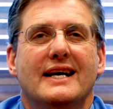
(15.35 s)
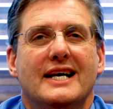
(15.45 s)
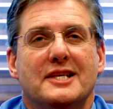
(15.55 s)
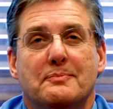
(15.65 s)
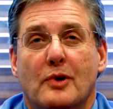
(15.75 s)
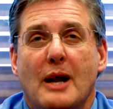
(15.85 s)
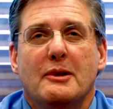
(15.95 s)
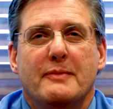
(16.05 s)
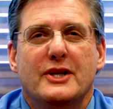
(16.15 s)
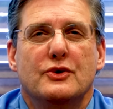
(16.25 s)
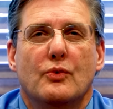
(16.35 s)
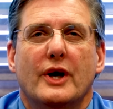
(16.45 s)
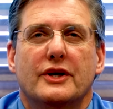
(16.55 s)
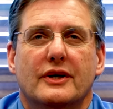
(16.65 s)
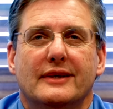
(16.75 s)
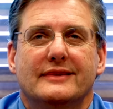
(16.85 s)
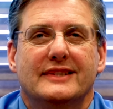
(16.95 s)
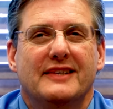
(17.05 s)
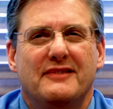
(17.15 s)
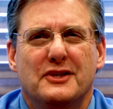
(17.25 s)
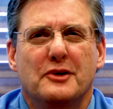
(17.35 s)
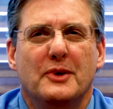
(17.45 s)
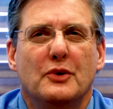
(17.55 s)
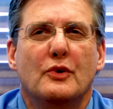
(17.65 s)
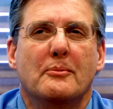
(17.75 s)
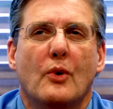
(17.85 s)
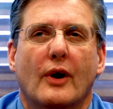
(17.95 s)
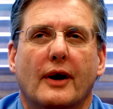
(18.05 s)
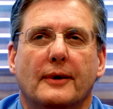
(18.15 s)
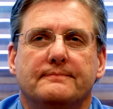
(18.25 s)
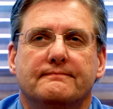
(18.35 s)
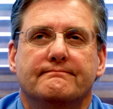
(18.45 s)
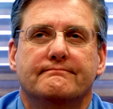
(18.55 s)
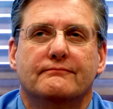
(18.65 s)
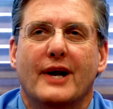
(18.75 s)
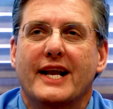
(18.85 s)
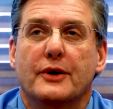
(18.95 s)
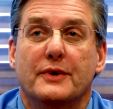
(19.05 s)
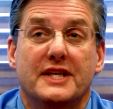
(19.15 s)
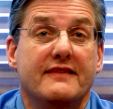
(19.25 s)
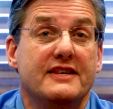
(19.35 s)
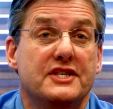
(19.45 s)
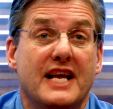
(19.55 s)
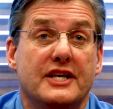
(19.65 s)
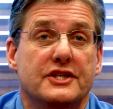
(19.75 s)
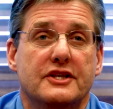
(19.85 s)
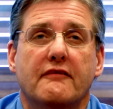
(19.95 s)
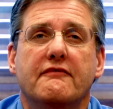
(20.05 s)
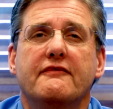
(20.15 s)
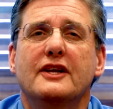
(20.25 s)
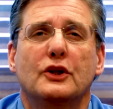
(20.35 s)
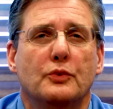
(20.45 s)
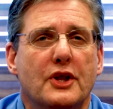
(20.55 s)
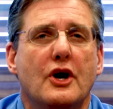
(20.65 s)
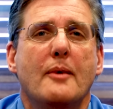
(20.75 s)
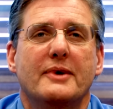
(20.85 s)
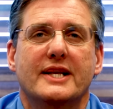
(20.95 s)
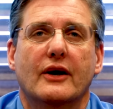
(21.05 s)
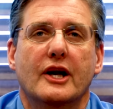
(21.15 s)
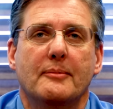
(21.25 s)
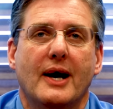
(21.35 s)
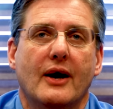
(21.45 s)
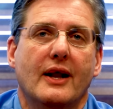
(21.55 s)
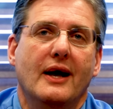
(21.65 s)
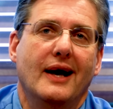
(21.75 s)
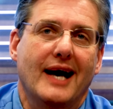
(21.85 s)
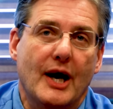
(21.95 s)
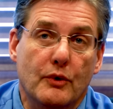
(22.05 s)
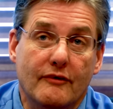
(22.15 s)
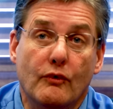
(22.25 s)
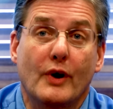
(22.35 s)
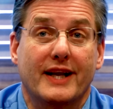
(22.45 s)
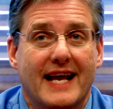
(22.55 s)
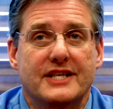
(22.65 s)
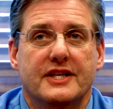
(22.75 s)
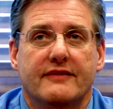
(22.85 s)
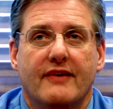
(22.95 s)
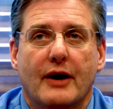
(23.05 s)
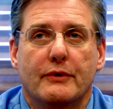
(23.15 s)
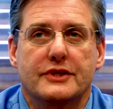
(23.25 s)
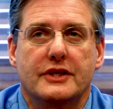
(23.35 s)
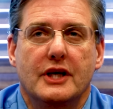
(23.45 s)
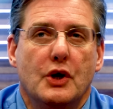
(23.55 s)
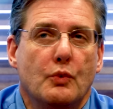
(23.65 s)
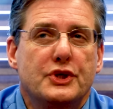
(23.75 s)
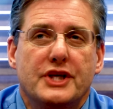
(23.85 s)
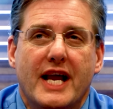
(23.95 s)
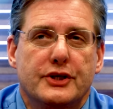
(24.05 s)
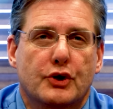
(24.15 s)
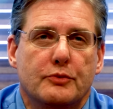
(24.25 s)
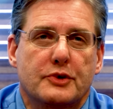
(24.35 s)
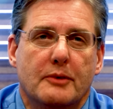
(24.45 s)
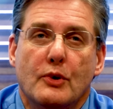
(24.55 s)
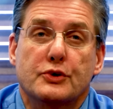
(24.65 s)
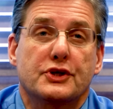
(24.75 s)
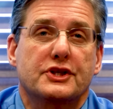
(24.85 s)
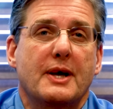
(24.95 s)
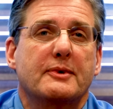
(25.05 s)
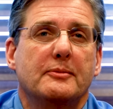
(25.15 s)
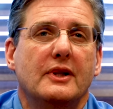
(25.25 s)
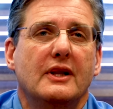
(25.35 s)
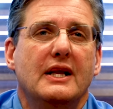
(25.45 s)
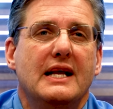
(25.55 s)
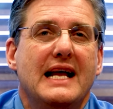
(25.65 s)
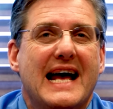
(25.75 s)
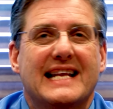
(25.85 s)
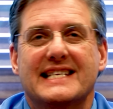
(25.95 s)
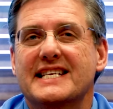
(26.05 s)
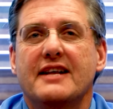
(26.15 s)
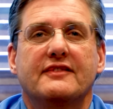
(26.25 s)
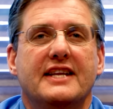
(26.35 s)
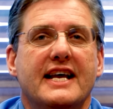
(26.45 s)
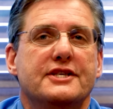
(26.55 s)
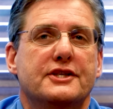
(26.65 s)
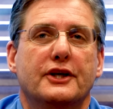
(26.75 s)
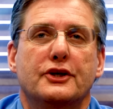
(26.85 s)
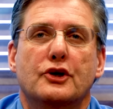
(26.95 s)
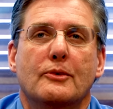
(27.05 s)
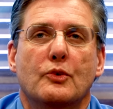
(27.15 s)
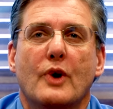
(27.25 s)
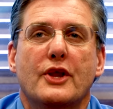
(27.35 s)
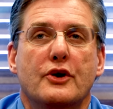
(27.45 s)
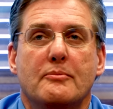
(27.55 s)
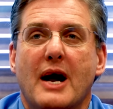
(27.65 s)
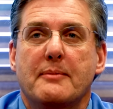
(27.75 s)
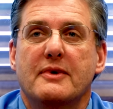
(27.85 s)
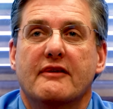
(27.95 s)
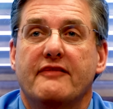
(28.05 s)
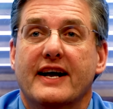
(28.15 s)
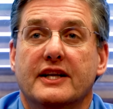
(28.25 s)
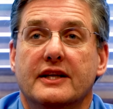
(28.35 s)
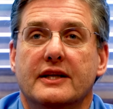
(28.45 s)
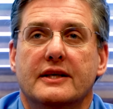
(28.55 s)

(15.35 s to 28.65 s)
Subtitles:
has probably made you wonder if you should be doing more. Radio and TV stations are filled with commentary about how to avoid catching the virus, which age groups are most susceptible, and self-tests to determine whether you might be affected.